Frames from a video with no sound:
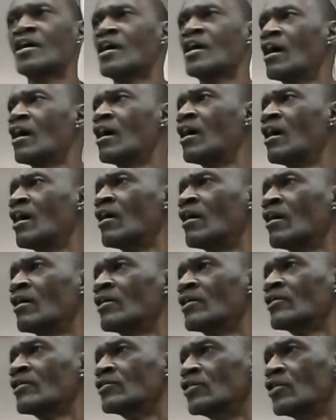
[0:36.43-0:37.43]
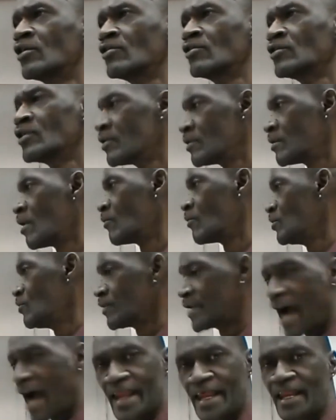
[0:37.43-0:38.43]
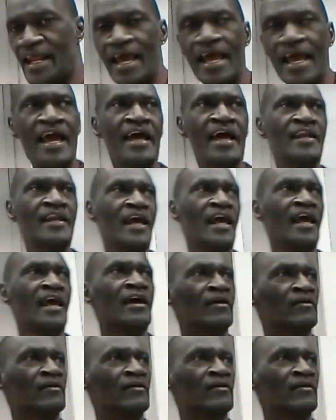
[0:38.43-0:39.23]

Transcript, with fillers: Uh, you, you know, you got it in then.